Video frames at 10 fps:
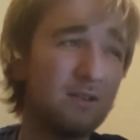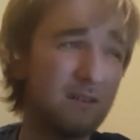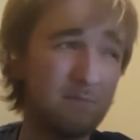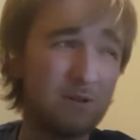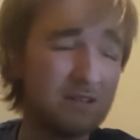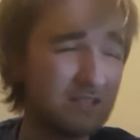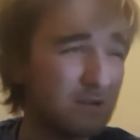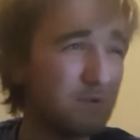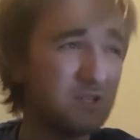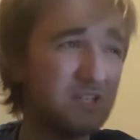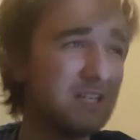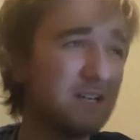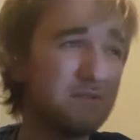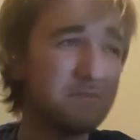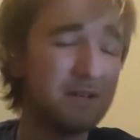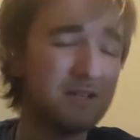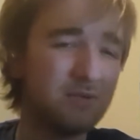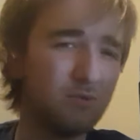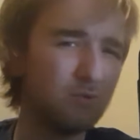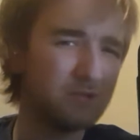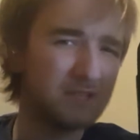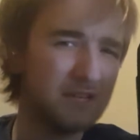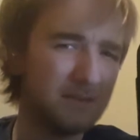they put in so much detail to making sure all the stages